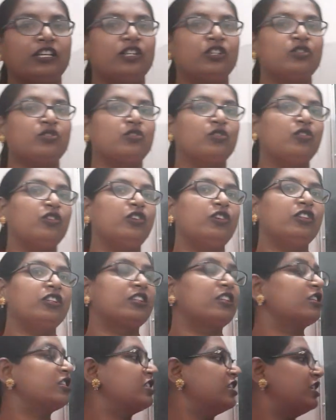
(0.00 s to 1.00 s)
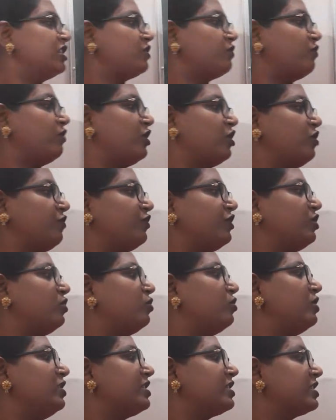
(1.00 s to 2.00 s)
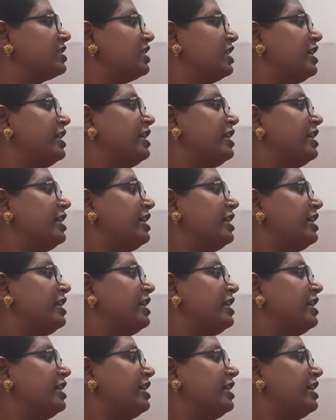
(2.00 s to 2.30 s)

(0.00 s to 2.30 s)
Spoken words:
So, this is one of the rules.